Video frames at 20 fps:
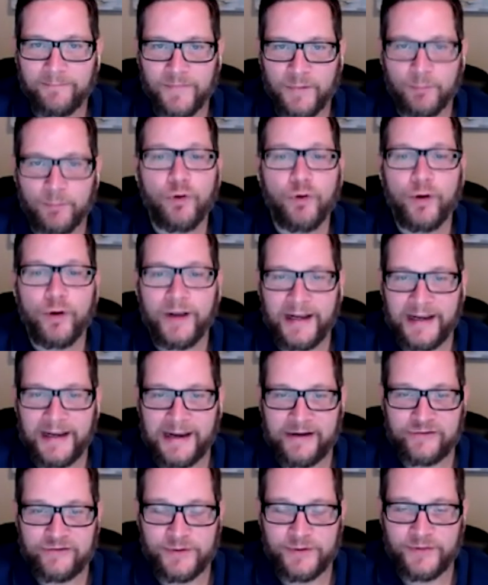employee
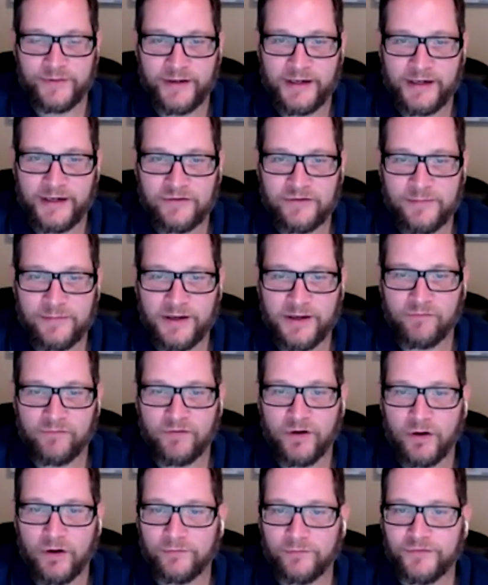engagement that need to be
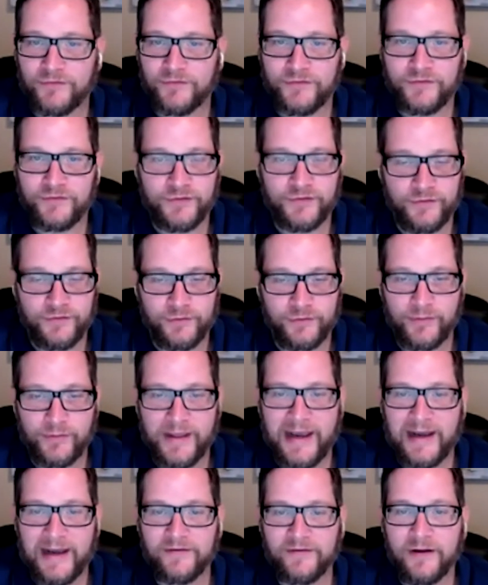involved to do
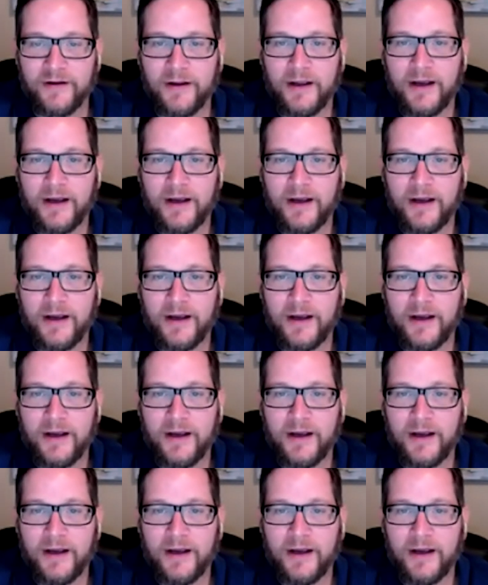that.